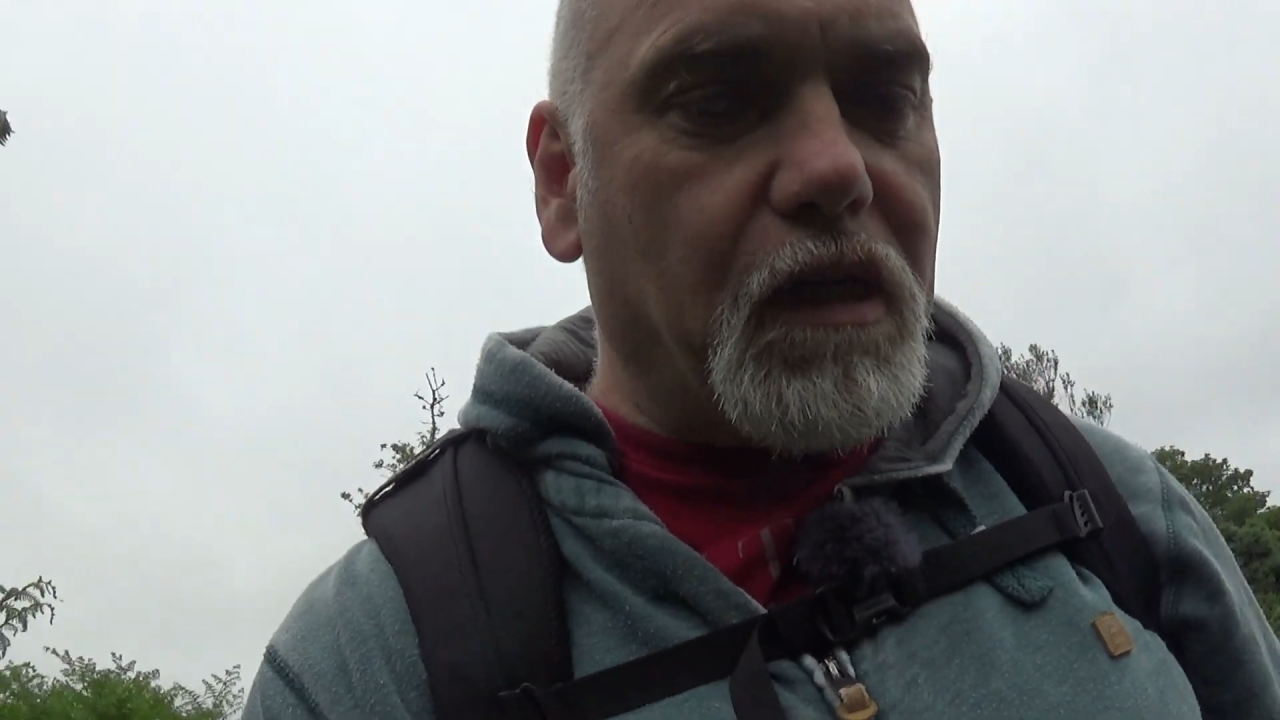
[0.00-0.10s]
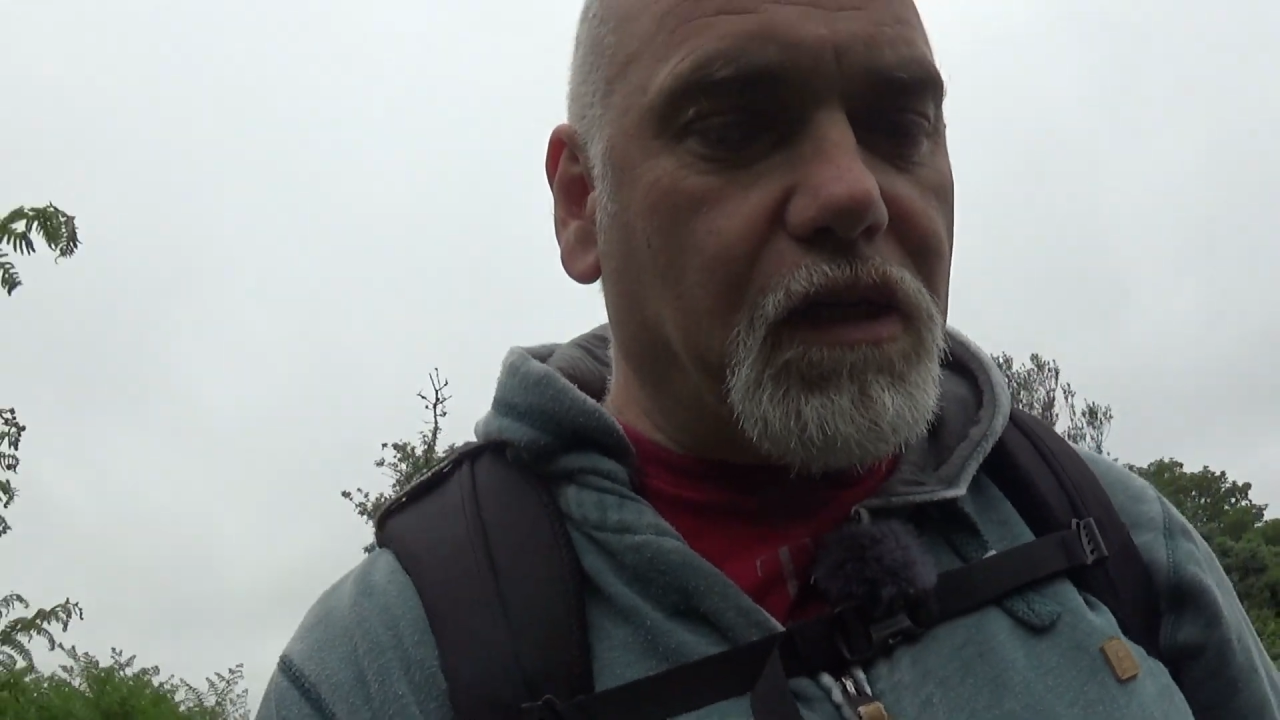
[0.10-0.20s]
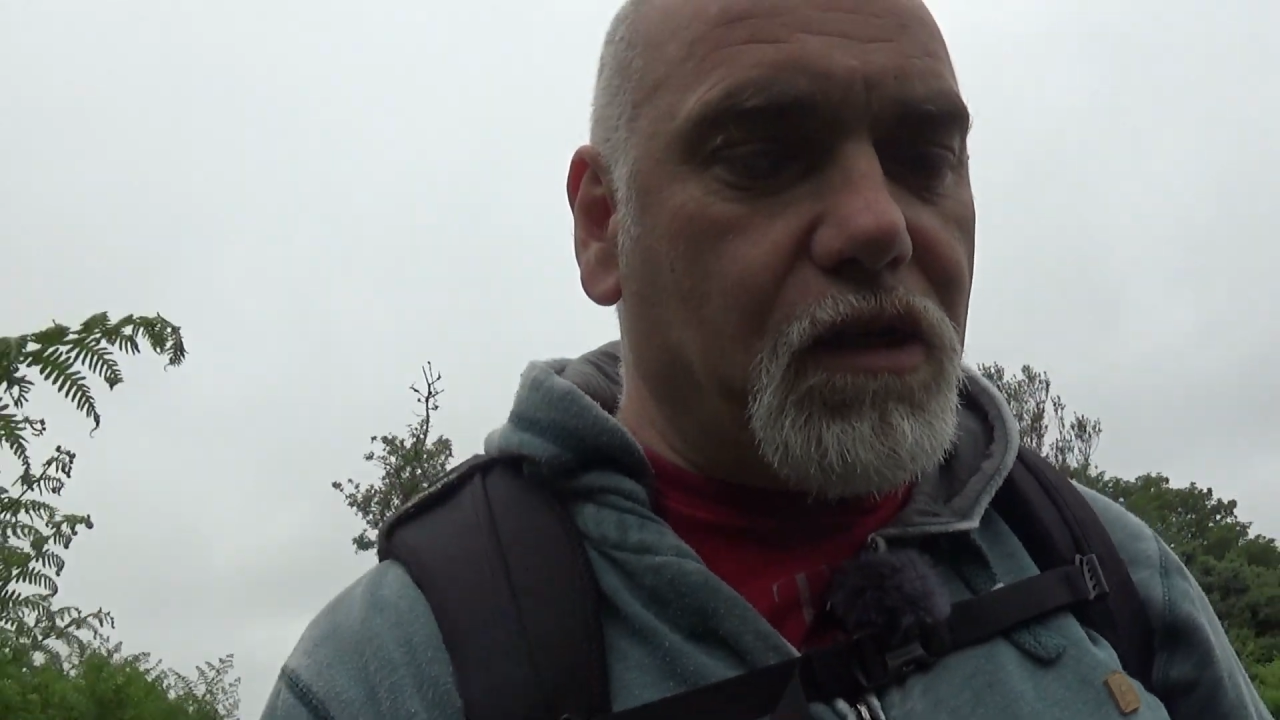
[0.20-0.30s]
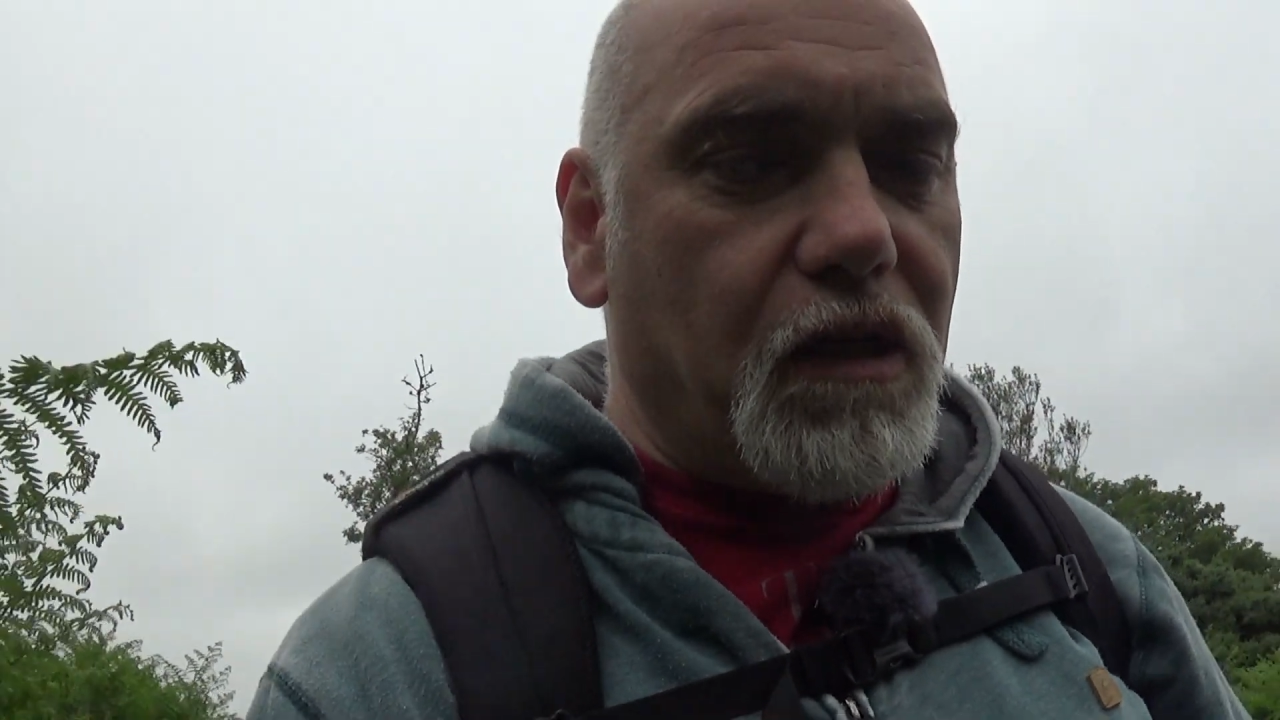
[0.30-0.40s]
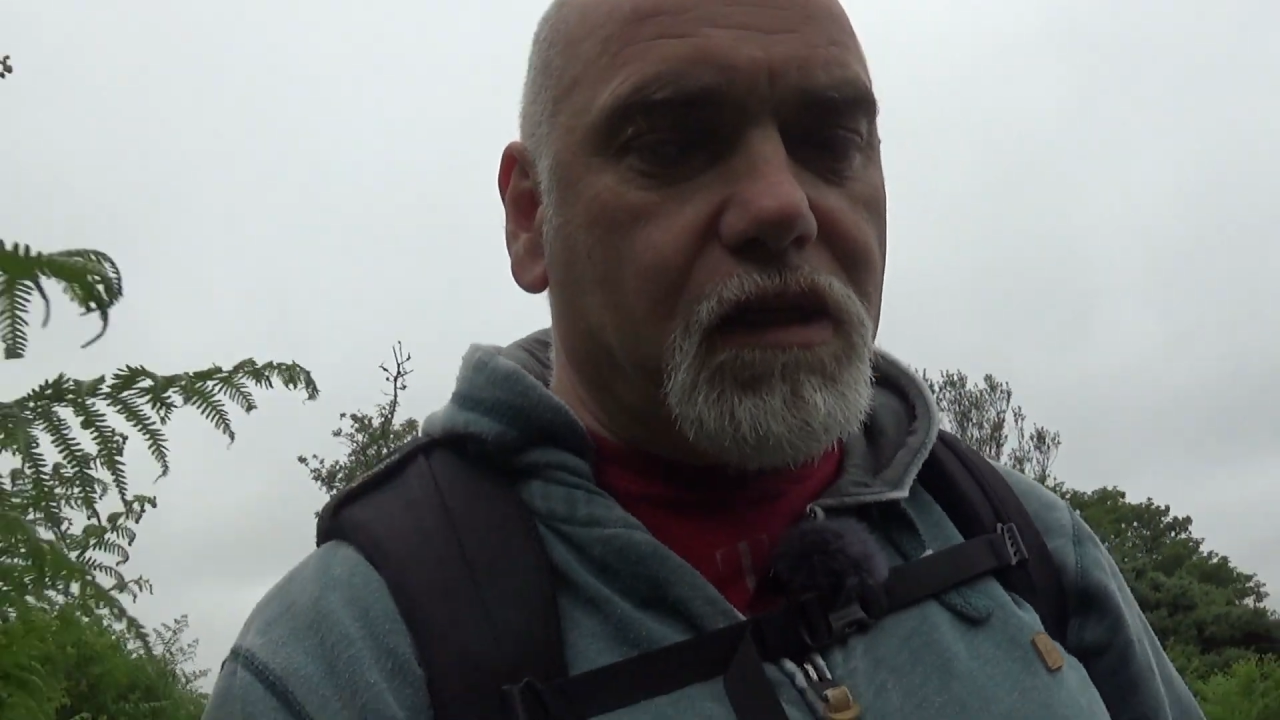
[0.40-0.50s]
That's
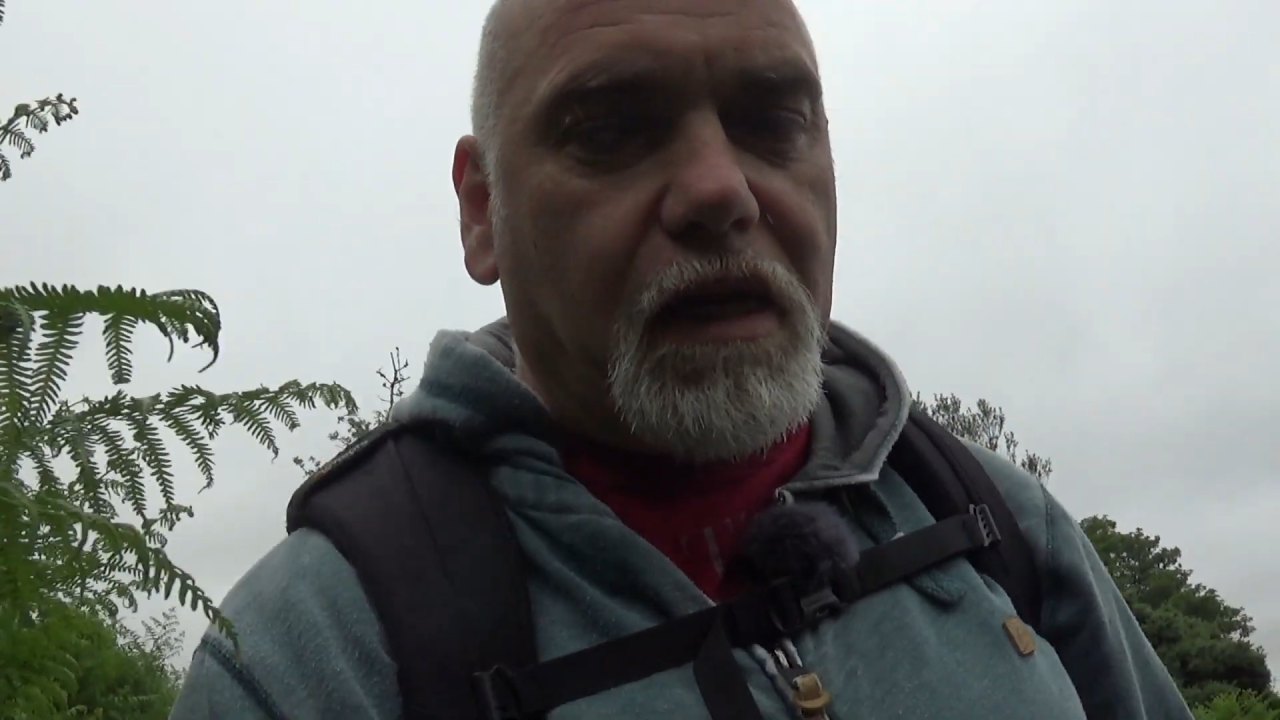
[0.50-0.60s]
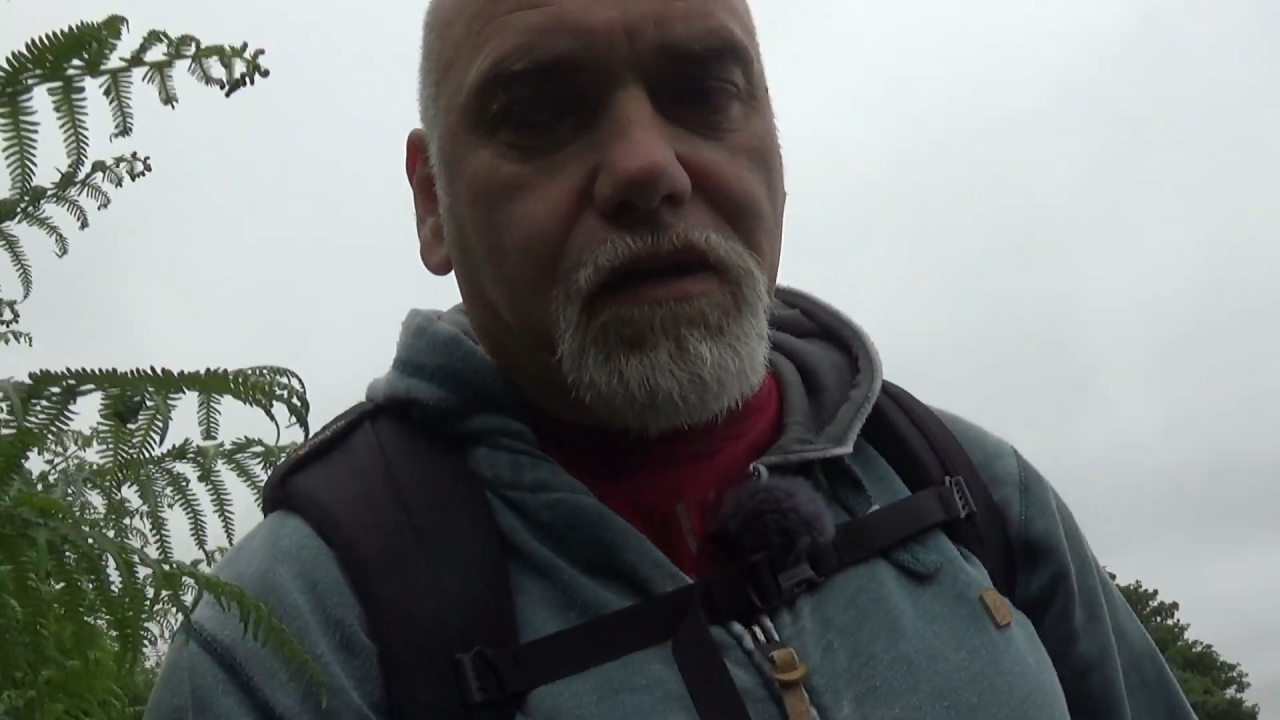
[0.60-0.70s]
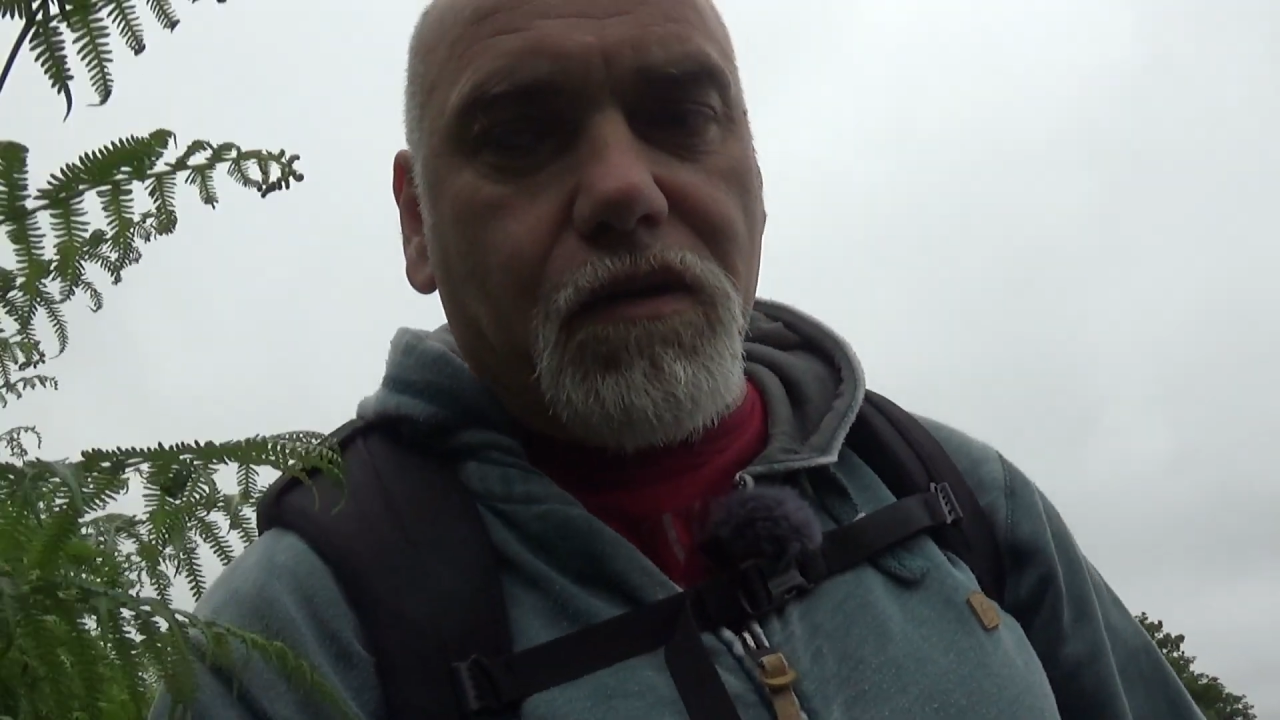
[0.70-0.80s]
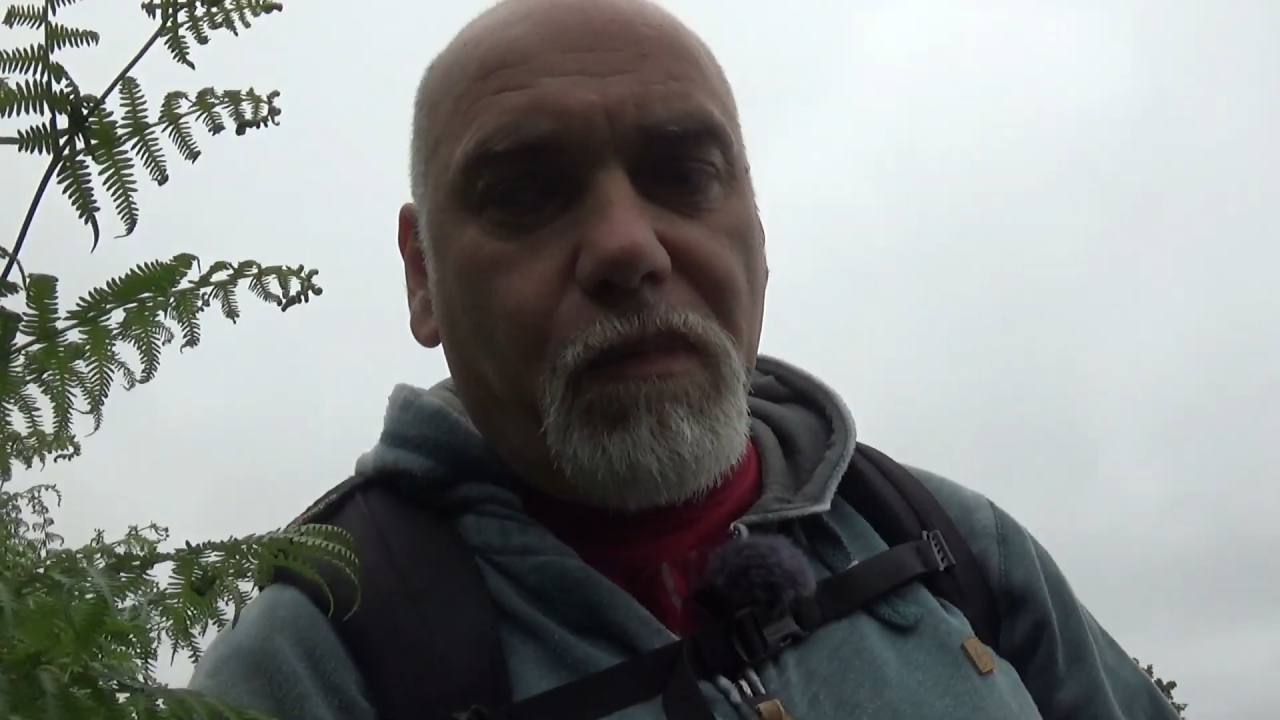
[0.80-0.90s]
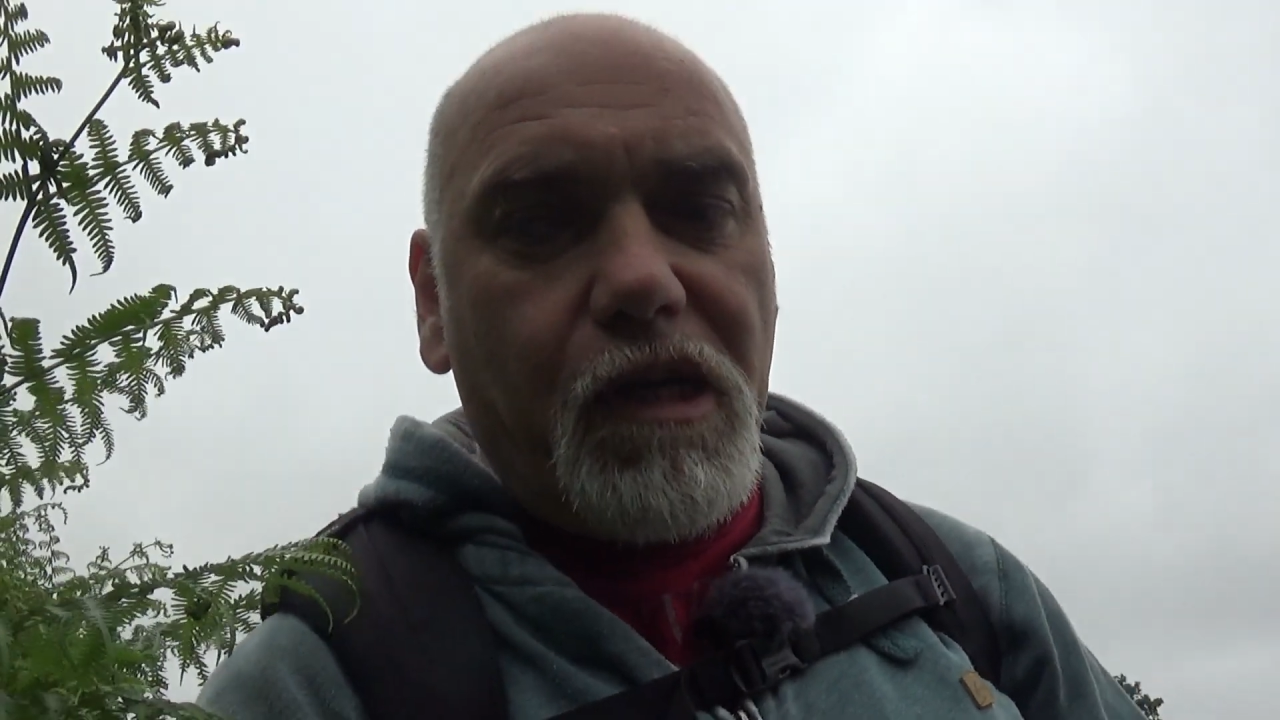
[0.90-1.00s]
six thousand